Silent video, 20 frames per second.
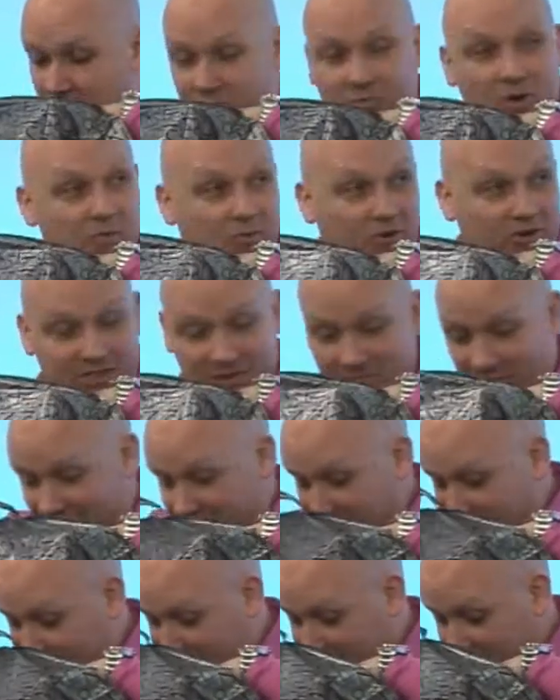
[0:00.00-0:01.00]
we brought some
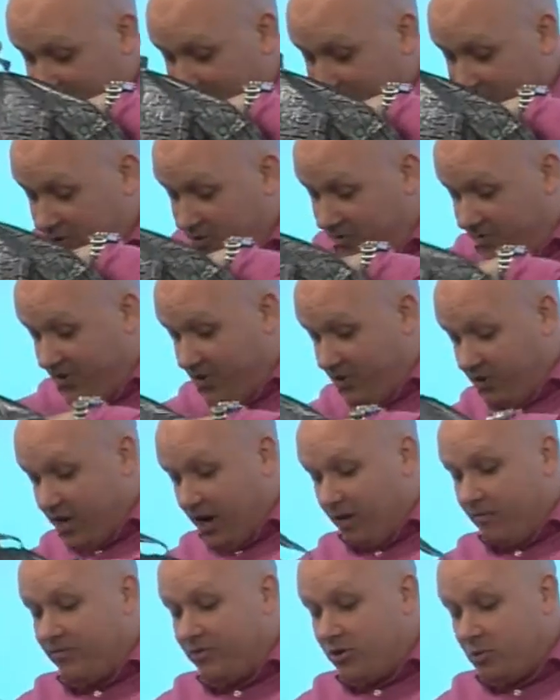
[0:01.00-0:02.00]
animals to make you feel
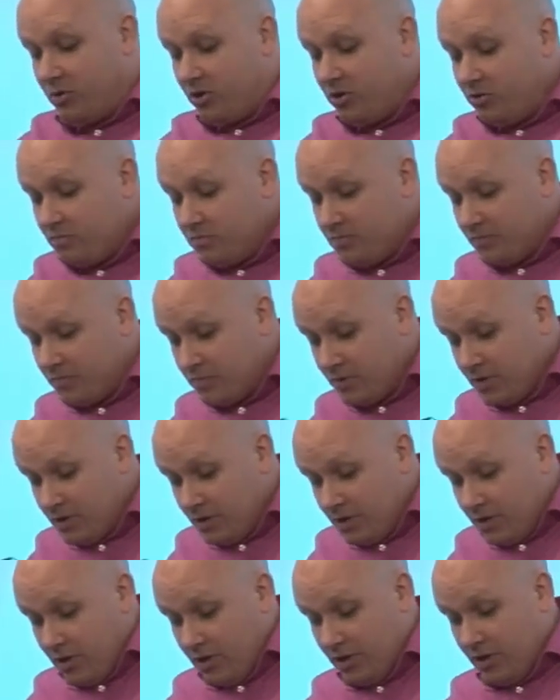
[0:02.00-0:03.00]
comfortable.
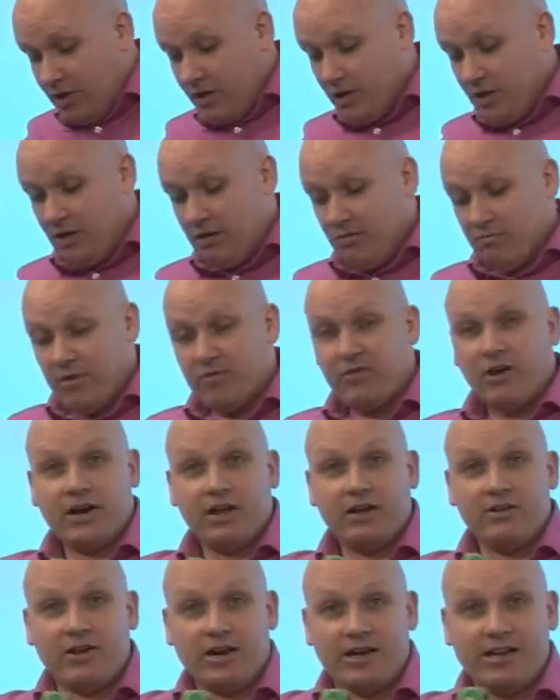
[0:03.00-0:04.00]
We've got
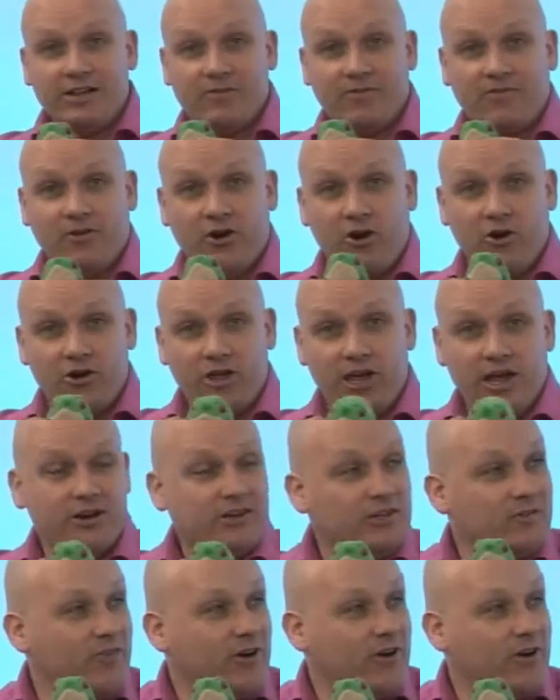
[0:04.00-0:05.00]
a little frog here.
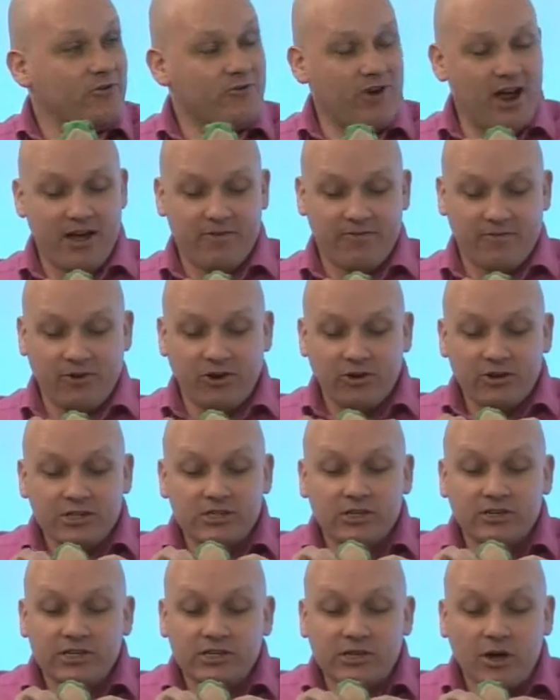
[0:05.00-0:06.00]
It's a rare frog because,
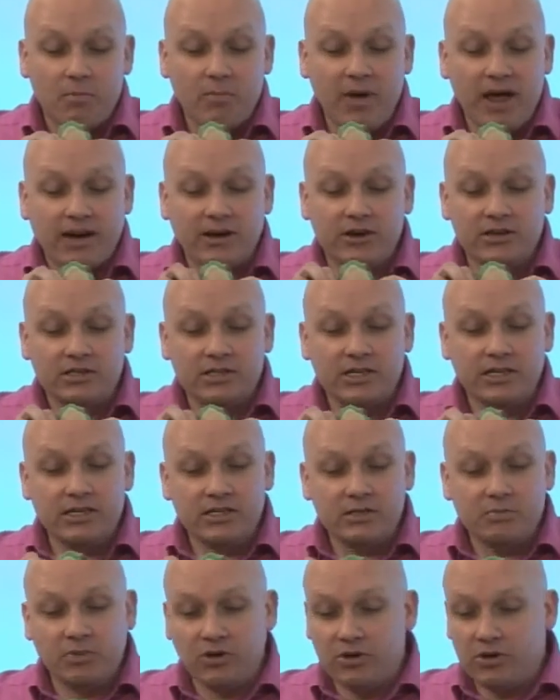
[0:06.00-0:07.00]
look, he's got magnets in
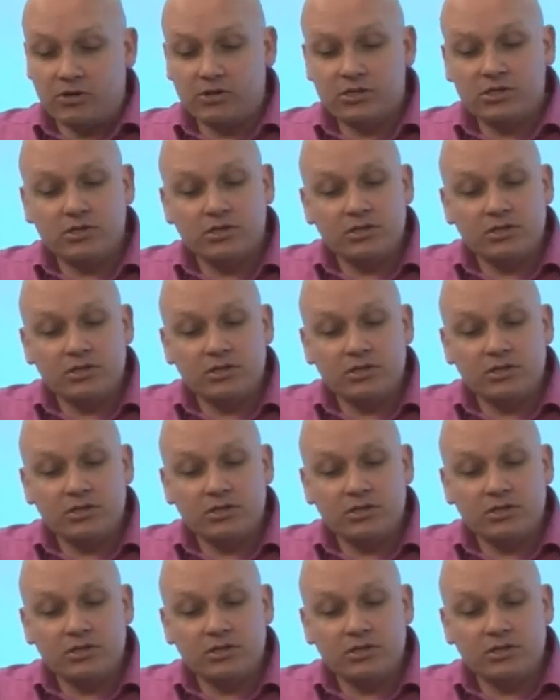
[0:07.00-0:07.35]
his paws.